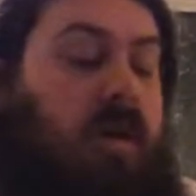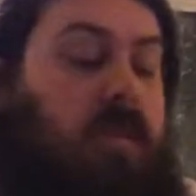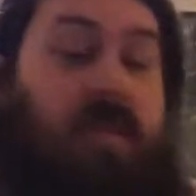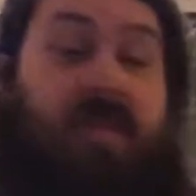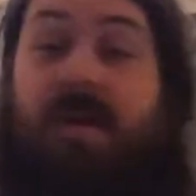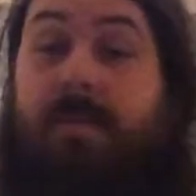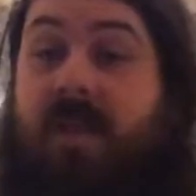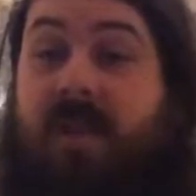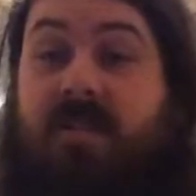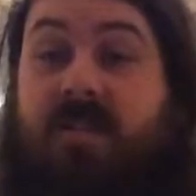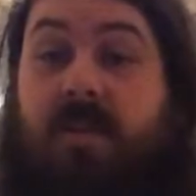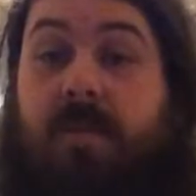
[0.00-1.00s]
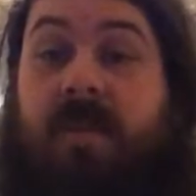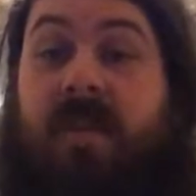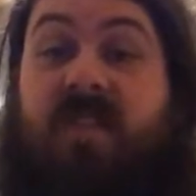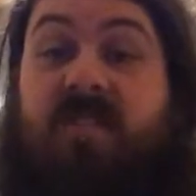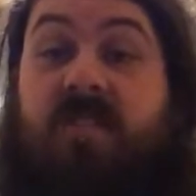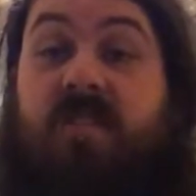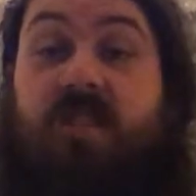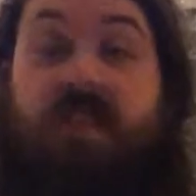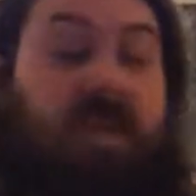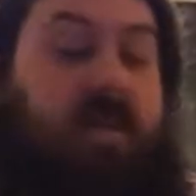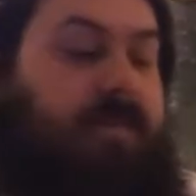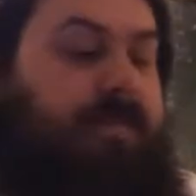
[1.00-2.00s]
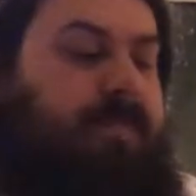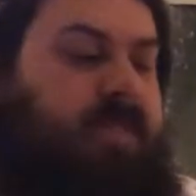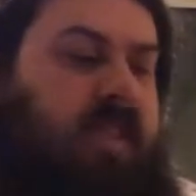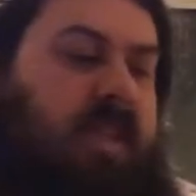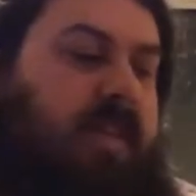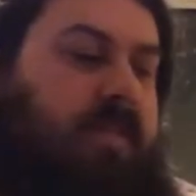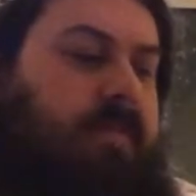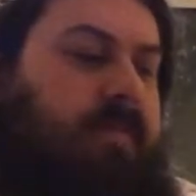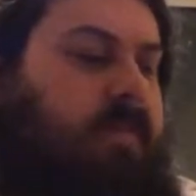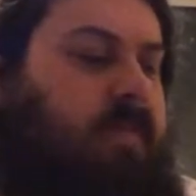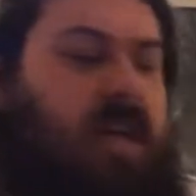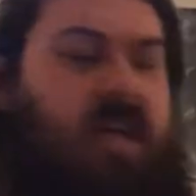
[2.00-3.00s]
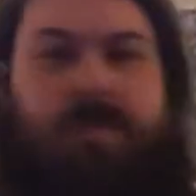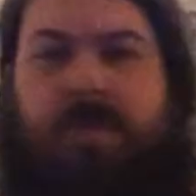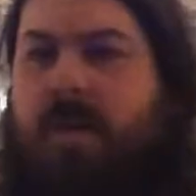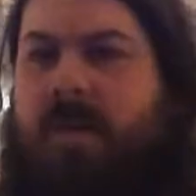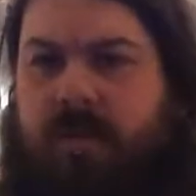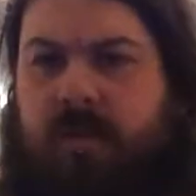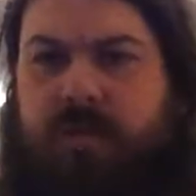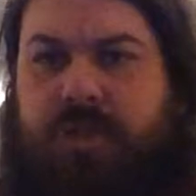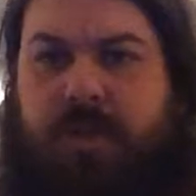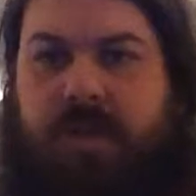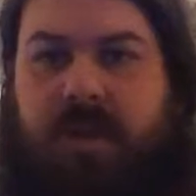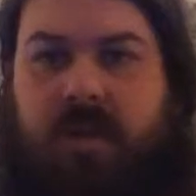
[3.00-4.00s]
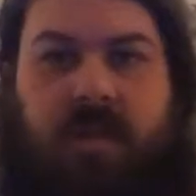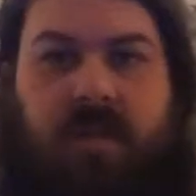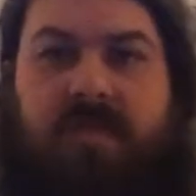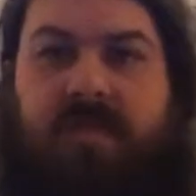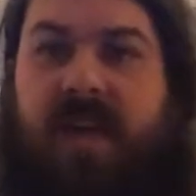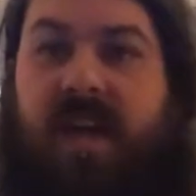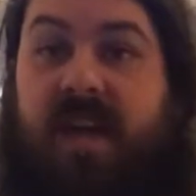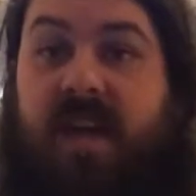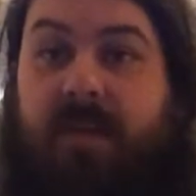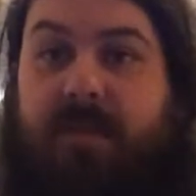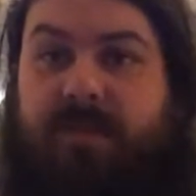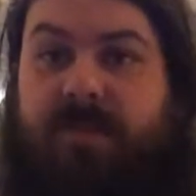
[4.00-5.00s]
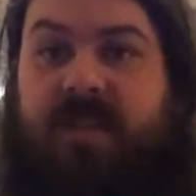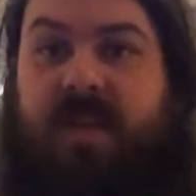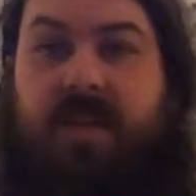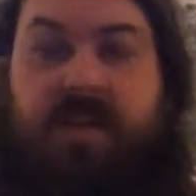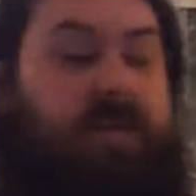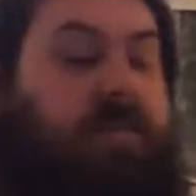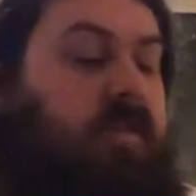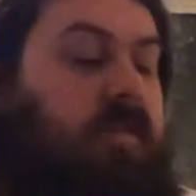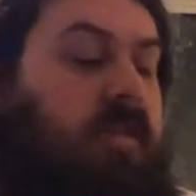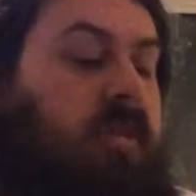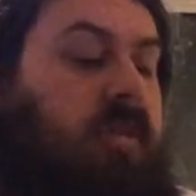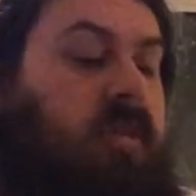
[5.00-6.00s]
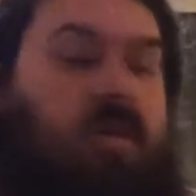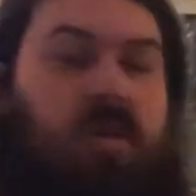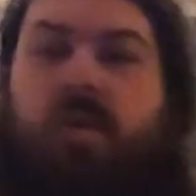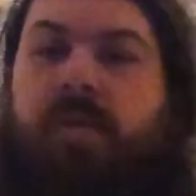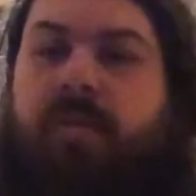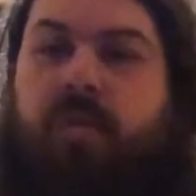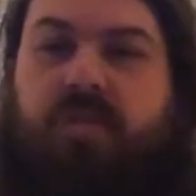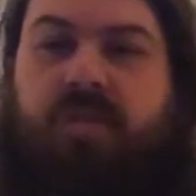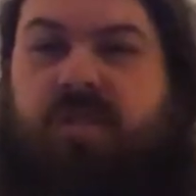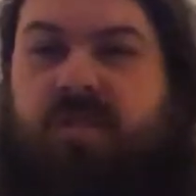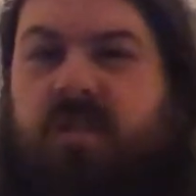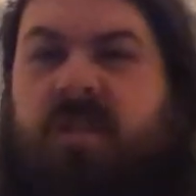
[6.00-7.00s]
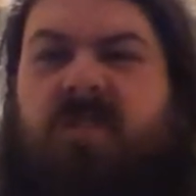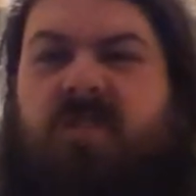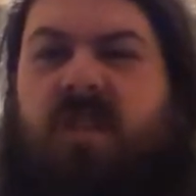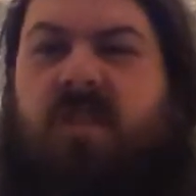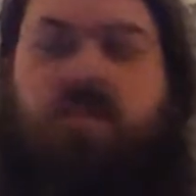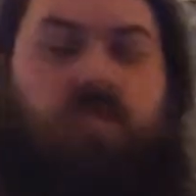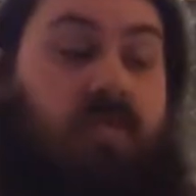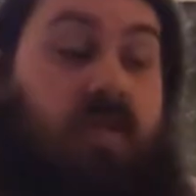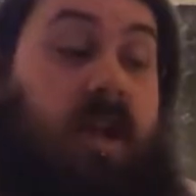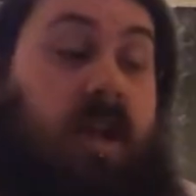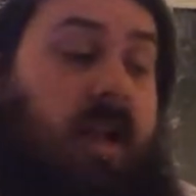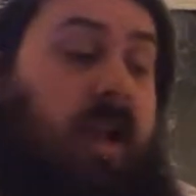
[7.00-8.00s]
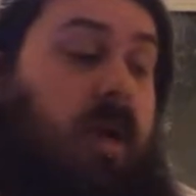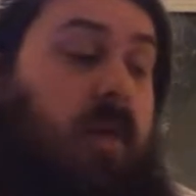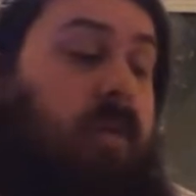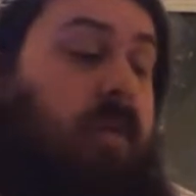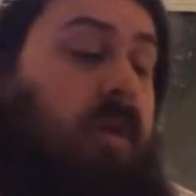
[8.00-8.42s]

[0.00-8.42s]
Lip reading: But that plans to come back. That's currently in a silly experimental tuning of A standard on a 4-string, so that's like really low.